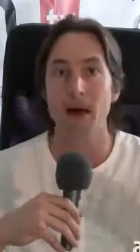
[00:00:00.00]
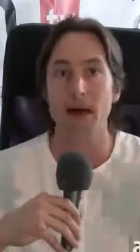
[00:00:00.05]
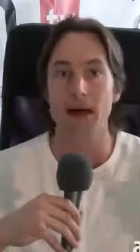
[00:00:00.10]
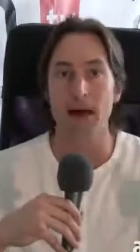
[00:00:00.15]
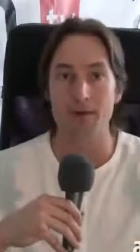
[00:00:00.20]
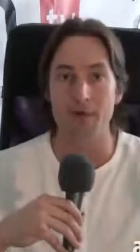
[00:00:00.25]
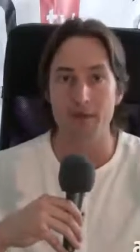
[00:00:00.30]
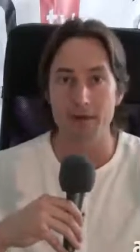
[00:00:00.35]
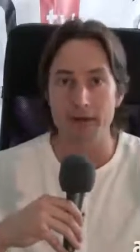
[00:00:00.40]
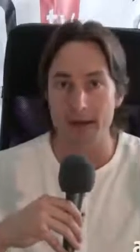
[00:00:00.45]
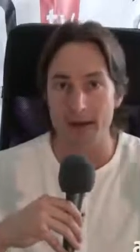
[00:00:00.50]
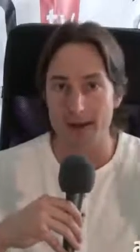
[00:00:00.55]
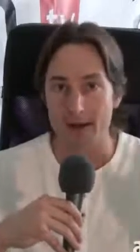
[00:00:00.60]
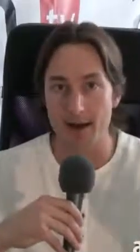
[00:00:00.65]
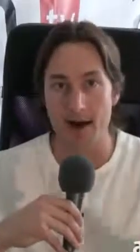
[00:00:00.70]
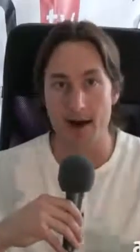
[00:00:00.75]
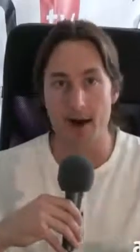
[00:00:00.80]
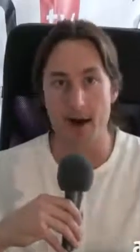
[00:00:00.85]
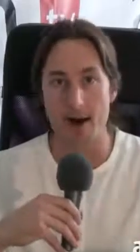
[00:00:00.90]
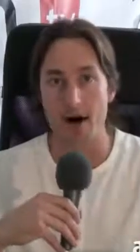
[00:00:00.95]
uh,
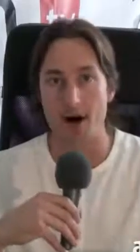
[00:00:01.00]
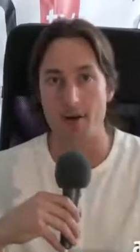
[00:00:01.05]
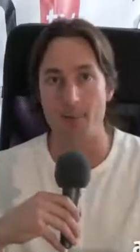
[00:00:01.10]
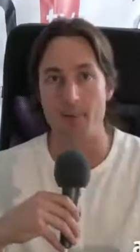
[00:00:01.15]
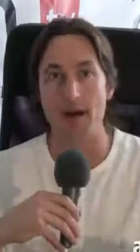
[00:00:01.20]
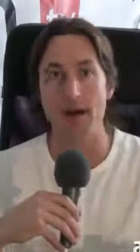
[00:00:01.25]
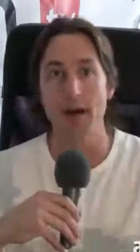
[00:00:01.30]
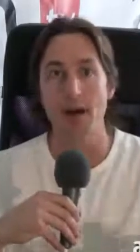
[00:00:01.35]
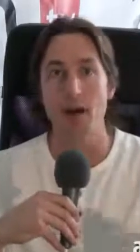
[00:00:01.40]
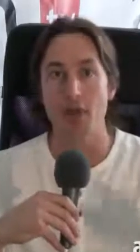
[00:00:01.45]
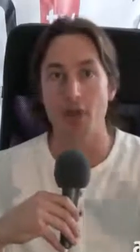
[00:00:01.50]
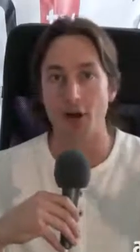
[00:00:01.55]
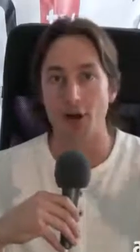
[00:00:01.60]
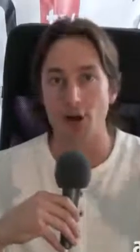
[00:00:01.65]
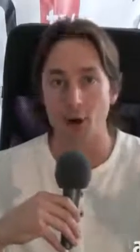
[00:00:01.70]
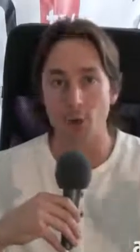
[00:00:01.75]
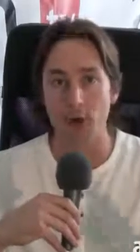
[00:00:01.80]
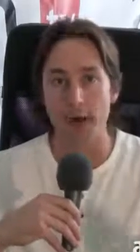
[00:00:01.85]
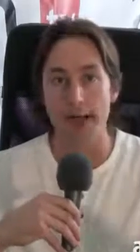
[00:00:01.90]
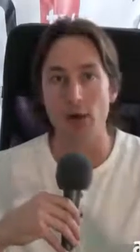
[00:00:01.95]
Vietnam, the
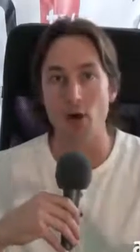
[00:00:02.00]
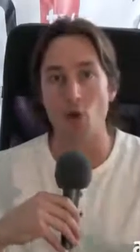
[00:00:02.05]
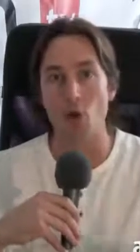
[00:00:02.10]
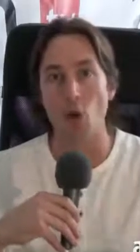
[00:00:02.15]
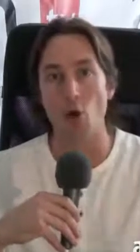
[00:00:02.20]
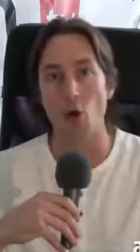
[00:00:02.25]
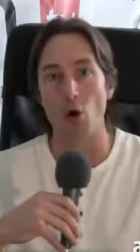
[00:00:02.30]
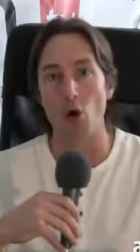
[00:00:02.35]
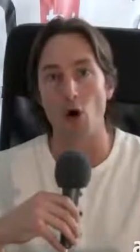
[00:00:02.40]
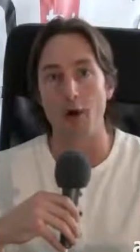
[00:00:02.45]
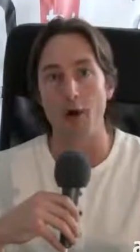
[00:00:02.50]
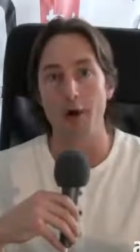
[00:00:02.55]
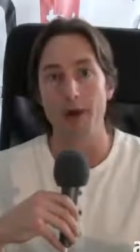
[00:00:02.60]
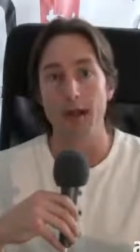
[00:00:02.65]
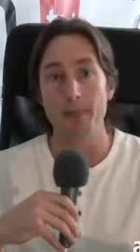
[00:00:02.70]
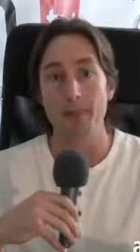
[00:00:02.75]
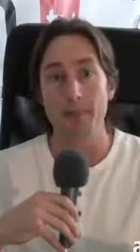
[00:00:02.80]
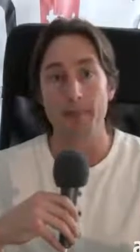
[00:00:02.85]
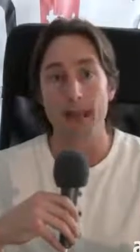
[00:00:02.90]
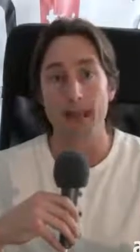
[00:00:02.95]
Korean War,
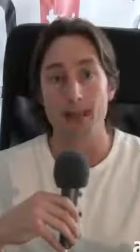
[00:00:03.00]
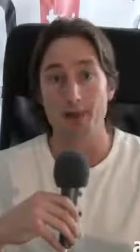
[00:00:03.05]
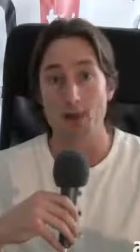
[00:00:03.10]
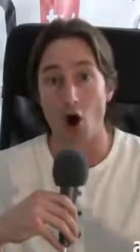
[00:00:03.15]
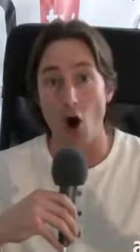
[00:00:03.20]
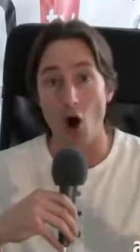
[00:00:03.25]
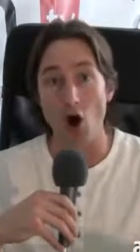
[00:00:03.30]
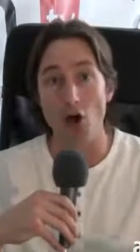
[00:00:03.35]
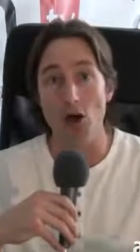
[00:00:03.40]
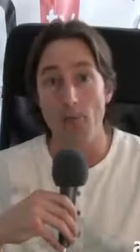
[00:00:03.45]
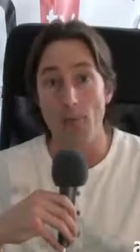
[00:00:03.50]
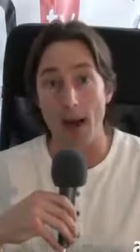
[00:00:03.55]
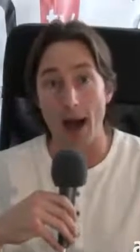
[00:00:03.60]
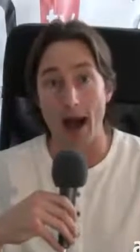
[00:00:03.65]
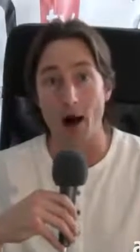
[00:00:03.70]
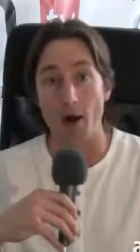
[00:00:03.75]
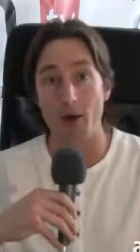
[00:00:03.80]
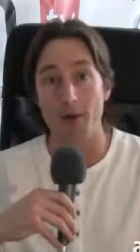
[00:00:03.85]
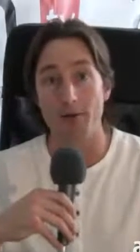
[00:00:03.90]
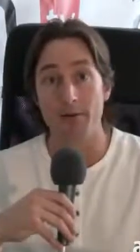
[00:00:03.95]
is all
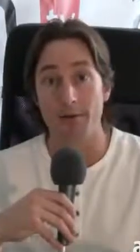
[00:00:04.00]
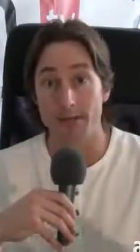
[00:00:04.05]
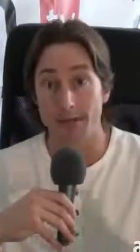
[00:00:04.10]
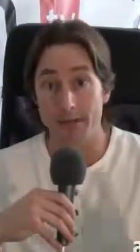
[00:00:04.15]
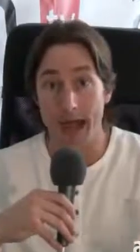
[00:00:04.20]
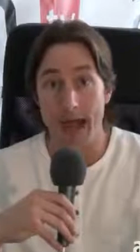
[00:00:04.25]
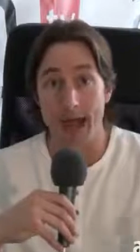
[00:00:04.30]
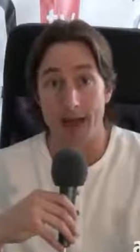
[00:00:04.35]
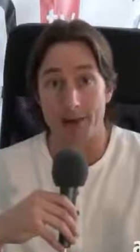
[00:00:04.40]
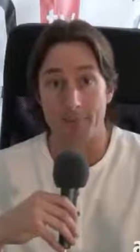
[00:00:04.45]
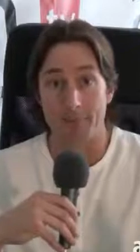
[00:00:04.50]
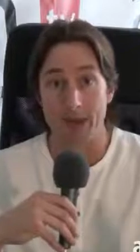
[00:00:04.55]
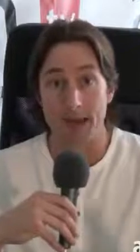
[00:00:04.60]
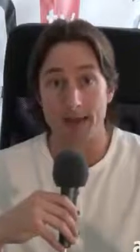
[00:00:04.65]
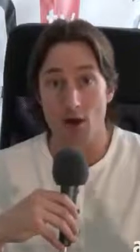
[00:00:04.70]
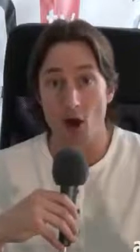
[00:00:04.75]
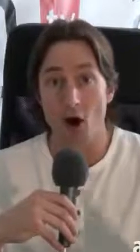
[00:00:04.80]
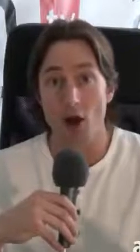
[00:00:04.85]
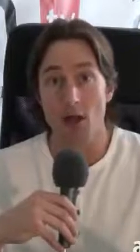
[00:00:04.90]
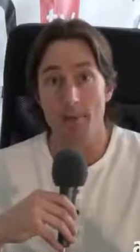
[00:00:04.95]
about debt.
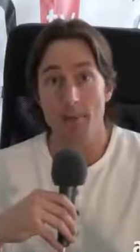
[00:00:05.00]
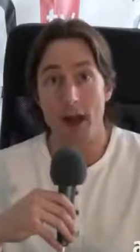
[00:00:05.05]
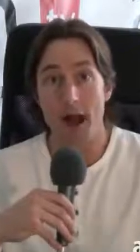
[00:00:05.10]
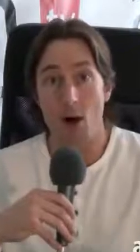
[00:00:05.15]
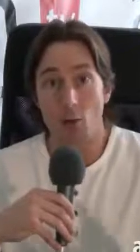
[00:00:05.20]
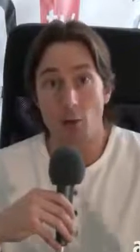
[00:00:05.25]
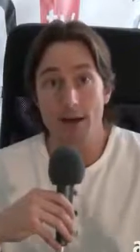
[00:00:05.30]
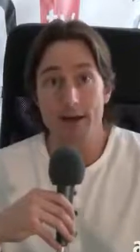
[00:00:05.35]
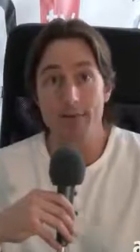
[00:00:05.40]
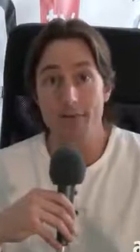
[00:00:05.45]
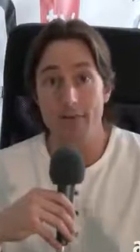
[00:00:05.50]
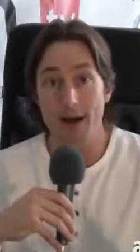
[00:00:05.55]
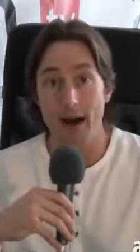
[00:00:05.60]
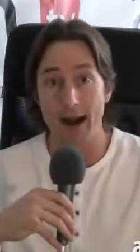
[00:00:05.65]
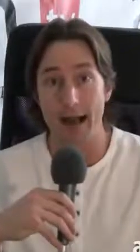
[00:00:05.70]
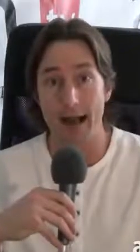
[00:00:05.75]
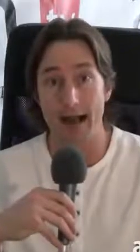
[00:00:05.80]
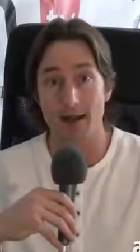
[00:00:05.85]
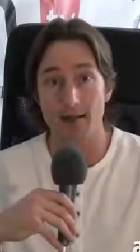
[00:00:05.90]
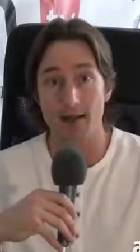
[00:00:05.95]
It's all about
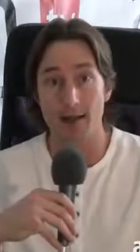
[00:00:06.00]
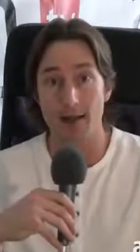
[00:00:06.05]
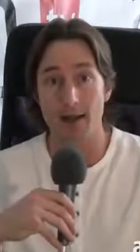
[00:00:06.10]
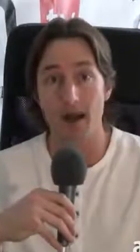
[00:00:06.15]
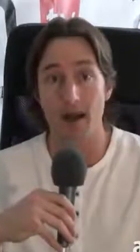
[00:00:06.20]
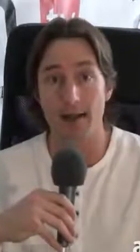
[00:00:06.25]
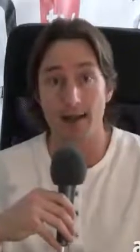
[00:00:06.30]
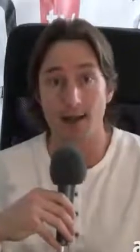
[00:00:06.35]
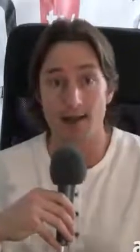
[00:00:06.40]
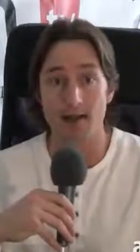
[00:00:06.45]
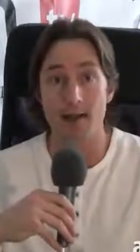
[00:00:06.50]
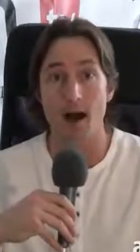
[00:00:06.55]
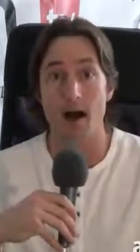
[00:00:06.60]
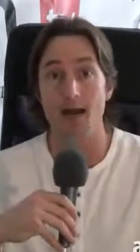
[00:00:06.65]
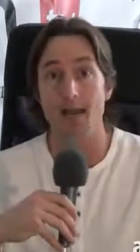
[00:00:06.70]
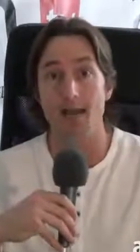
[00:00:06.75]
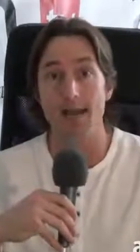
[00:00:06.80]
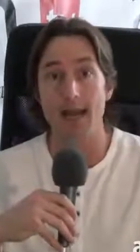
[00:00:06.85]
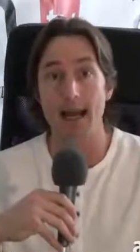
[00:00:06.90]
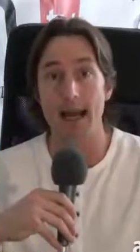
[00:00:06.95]
refinancing and
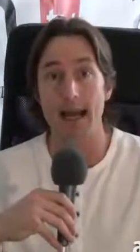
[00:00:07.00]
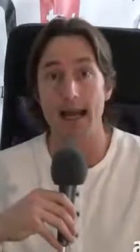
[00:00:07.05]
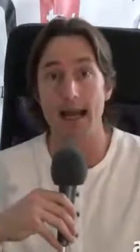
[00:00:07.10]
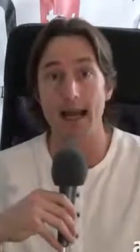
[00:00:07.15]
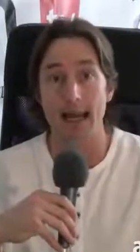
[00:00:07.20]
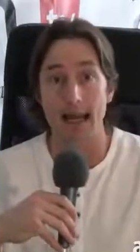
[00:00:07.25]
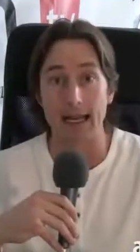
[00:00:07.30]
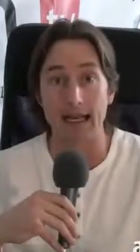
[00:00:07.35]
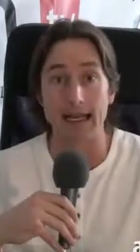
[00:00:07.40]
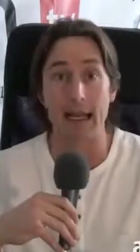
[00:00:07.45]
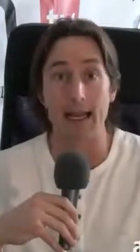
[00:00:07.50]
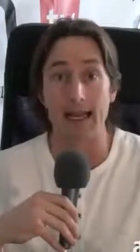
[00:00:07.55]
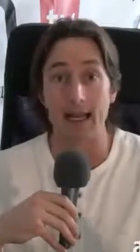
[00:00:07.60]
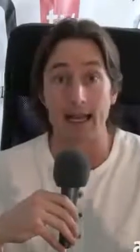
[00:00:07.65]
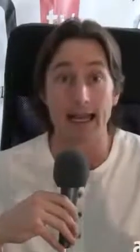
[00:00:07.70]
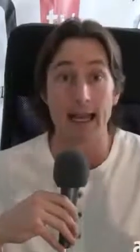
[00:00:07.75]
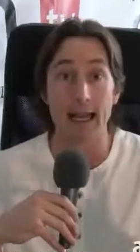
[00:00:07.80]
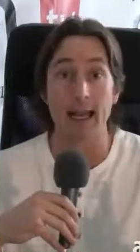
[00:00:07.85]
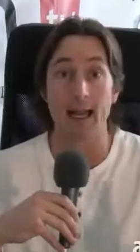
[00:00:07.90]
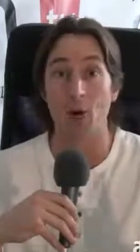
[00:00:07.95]
consolidating and
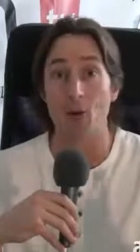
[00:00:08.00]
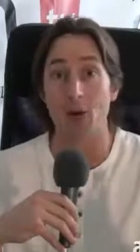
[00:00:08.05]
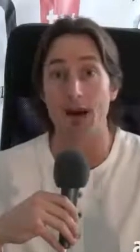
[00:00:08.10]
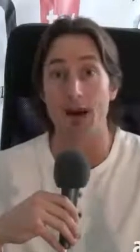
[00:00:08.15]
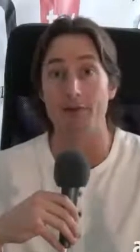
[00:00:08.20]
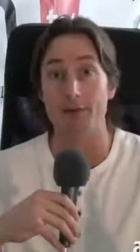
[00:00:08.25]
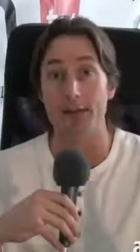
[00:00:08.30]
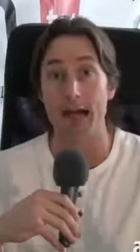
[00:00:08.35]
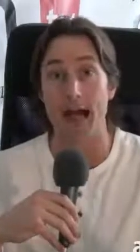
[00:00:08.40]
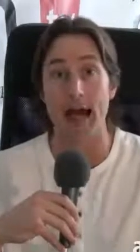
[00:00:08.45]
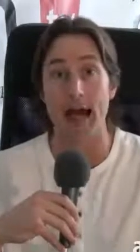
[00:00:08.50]
get, getting rid of